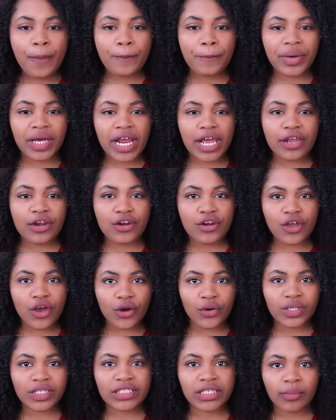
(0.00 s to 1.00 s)
but I
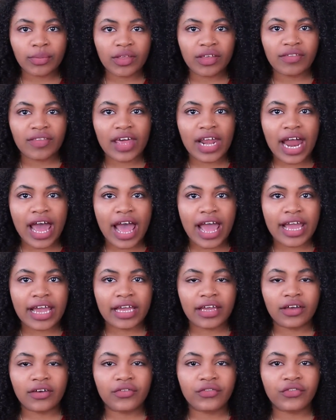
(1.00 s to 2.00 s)
know it's something that
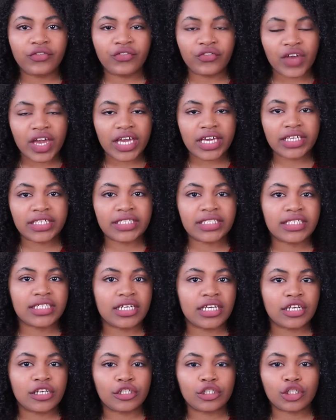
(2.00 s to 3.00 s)
I faced
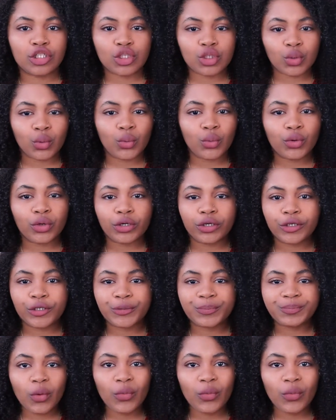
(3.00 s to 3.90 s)
in school.